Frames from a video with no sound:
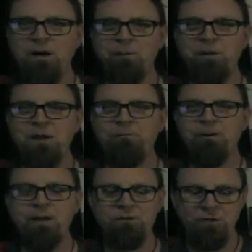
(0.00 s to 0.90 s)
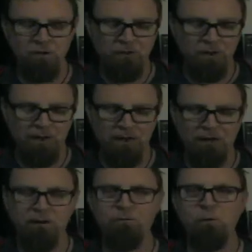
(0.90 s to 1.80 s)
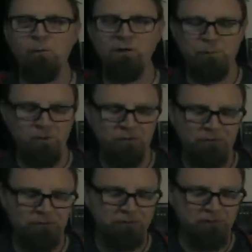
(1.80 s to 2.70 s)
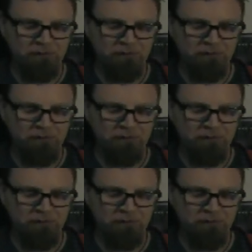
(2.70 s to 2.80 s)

I'm game for that too. Uh, I love romance books.